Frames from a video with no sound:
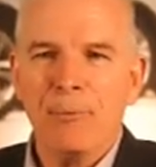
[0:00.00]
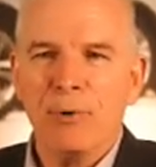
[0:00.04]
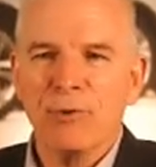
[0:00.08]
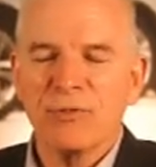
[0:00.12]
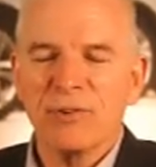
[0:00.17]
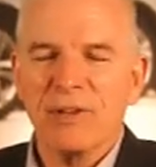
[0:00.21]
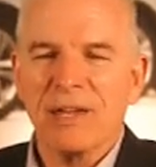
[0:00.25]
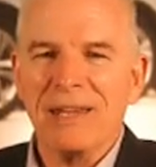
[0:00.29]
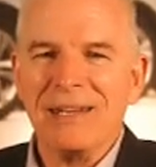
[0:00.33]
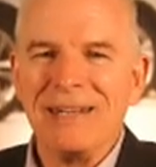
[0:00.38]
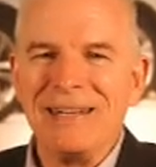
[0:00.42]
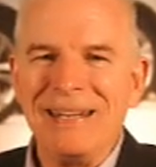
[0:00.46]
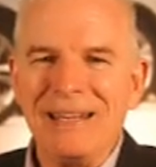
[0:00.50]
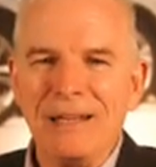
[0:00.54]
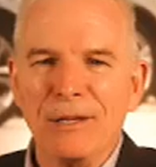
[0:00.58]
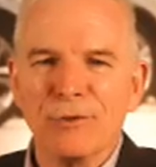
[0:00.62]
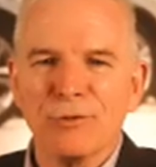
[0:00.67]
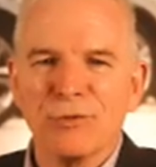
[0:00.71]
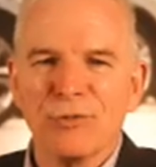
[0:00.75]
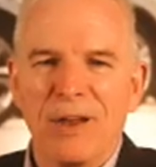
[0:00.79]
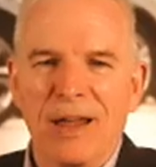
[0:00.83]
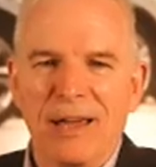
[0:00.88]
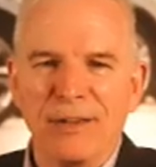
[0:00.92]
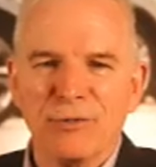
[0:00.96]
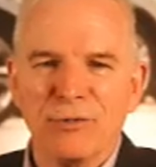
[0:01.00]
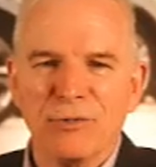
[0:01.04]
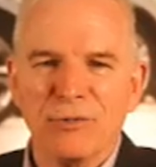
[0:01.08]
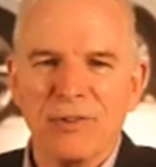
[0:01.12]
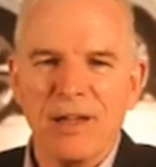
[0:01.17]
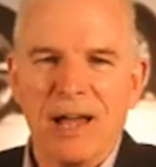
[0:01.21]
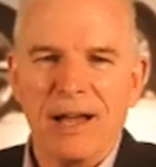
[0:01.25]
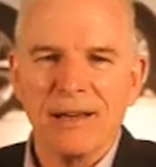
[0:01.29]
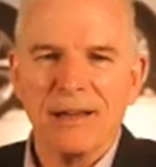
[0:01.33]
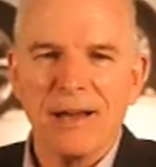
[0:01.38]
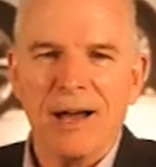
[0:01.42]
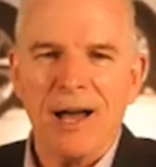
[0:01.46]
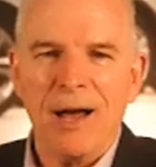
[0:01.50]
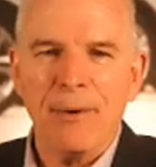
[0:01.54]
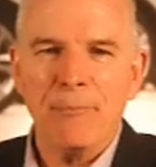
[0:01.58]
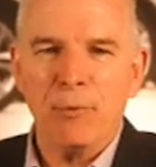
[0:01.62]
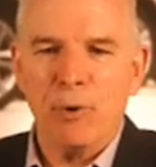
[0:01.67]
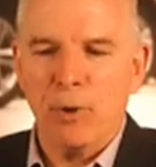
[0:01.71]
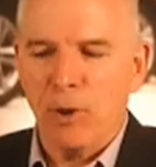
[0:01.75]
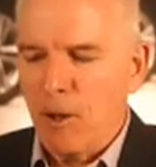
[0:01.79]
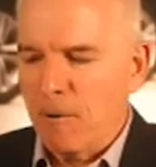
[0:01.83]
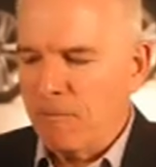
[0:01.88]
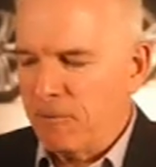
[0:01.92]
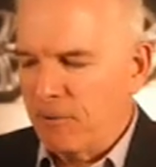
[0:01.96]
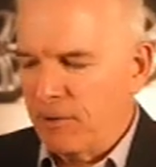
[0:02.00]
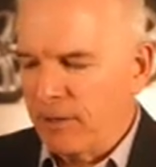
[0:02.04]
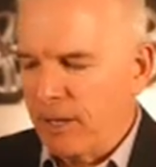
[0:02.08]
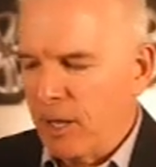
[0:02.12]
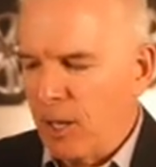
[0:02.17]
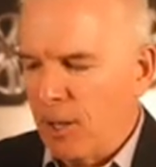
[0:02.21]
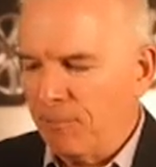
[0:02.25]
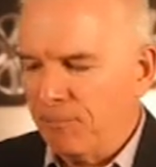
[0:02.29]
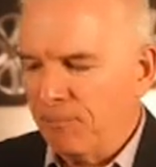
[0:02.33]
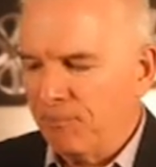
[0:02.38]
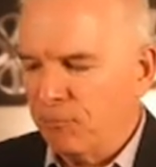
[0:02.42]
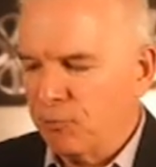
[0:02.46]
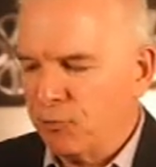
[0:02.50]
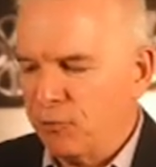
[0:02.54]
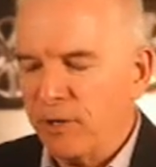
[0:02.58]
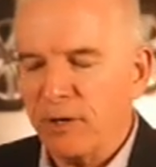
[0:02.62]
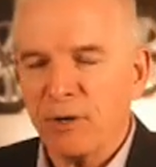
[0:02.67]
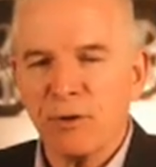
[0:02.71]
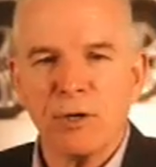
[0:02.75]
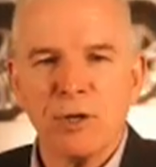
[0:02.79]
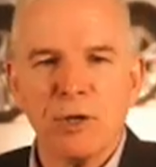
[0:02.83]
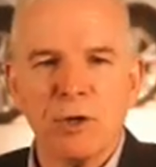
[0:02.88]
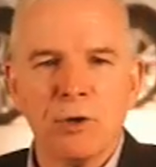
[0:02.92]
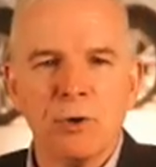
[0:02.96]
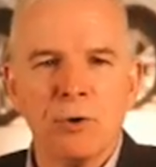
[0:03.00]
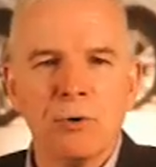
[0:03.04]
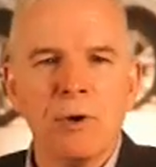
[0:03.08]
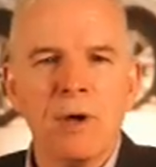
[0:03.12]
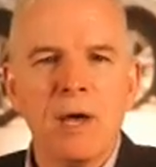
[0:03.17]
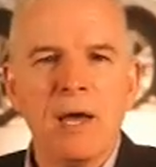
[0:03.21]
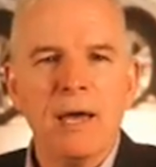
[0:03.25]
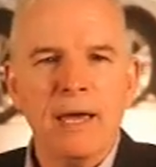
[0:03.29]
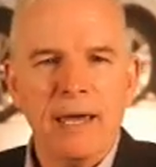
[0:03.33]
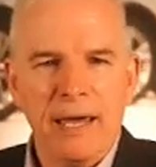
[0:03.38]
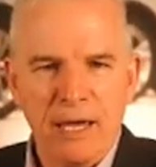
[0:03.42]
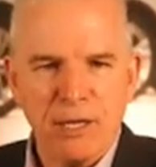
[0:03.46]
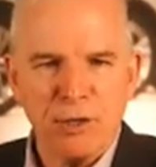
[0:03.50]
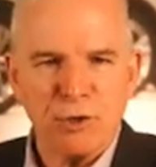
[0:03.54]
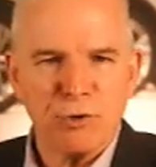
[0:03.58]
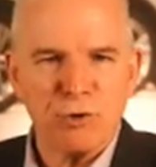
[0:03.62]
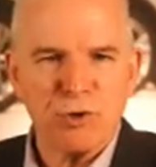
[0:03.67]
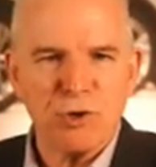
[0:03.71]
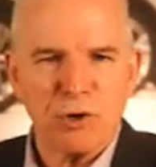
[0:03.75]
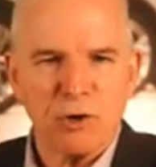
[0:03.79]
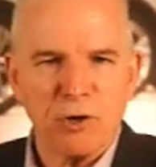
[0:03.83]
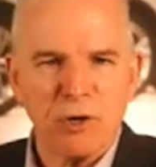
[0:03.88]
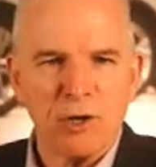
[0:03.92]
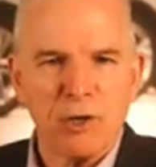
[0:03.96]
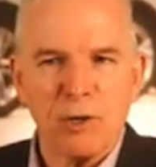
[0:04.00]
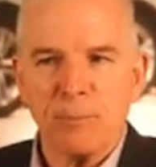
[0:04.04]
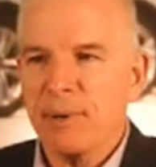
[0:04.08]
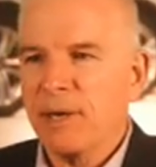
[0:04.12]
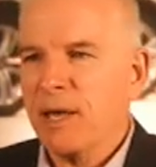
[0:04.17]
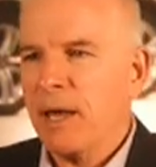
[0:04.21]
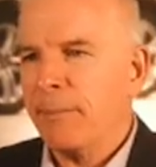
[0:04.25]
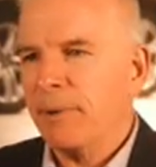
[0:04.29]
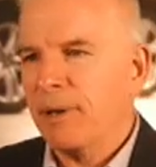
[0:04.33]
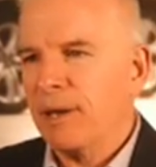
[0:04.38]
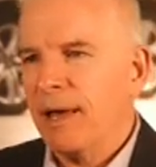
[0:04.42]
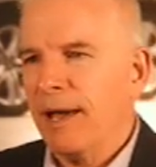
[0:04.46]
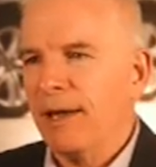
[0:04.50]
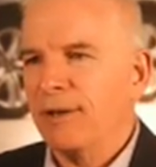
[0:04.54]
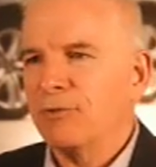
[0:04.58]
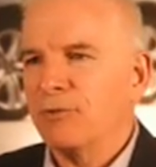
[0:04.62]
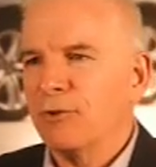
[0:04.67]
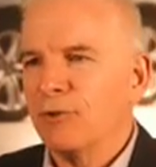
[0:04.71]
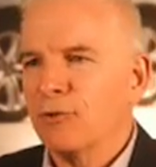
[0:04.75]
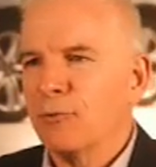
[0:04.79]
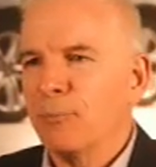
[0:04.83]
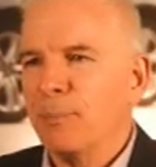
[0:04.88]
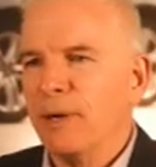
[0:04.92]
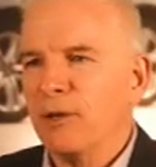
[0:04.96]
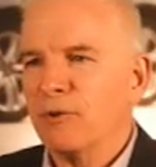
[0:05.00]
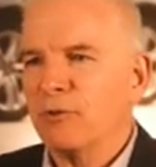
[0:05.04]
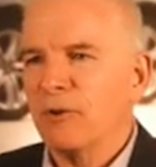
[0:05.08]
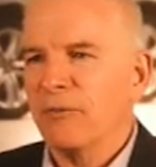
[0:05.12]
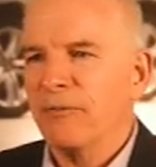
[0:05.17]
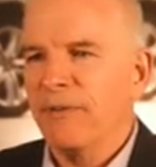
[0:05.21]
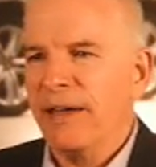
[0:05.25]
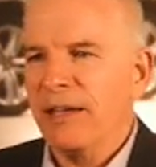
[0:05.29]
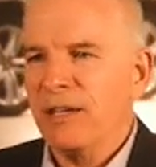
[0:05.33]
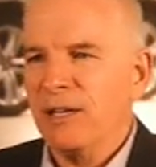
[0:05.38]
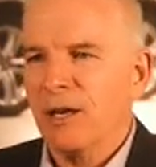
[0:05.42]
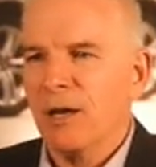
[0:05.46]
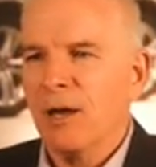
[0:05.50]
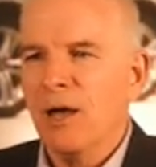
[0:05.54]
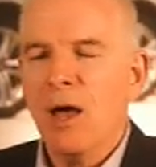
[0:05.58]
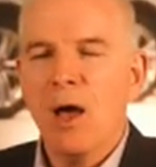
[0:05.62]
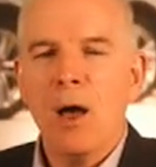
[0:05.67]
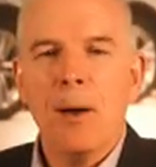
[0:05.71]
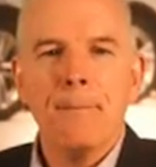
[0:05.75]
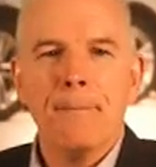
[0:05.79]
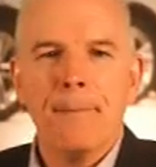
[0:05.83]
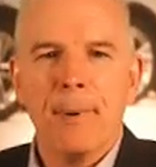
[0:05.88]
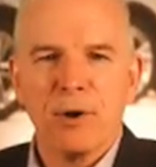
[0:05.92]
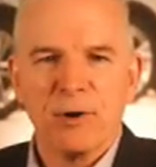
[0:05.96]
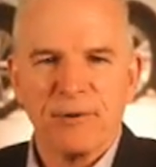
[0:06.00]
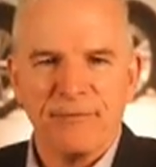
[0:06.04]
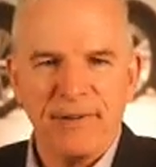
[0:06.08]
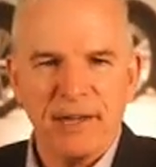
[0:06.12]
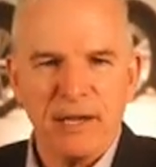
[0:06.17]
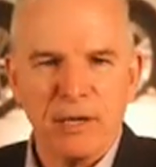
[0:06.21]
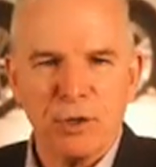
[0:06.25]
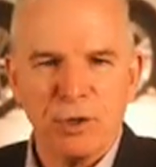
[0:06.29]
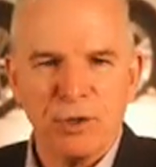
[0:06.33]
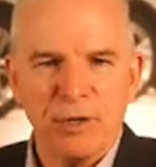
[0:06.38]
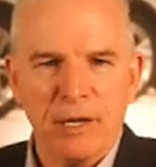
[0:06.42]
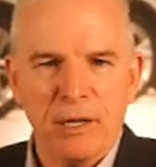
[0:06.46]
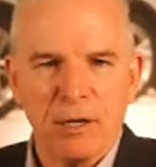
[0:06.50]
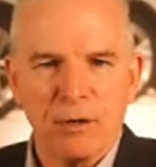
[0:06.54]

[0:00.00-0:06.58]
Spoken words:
Once again, dealerslicense.com will hopefully help steer you in your journey to become a licensed Pennsylvania motor vehicle dealer.